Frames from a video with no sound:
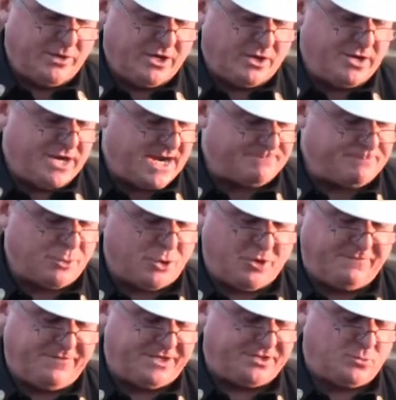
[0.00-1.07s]
we are not
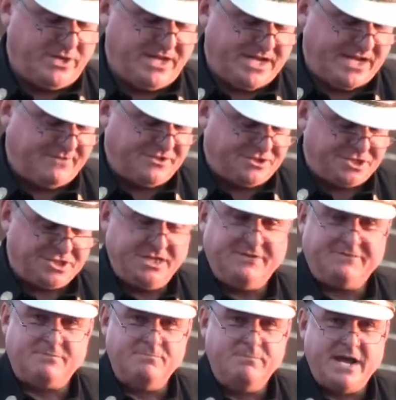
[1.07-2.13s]
perfect, we have
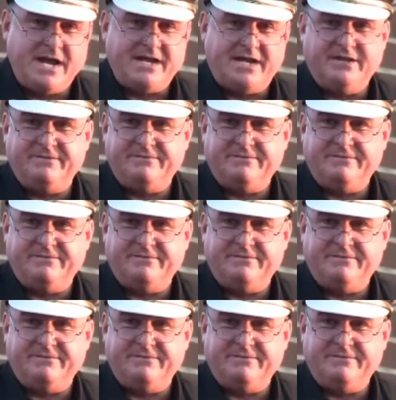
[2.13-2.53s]
achieved many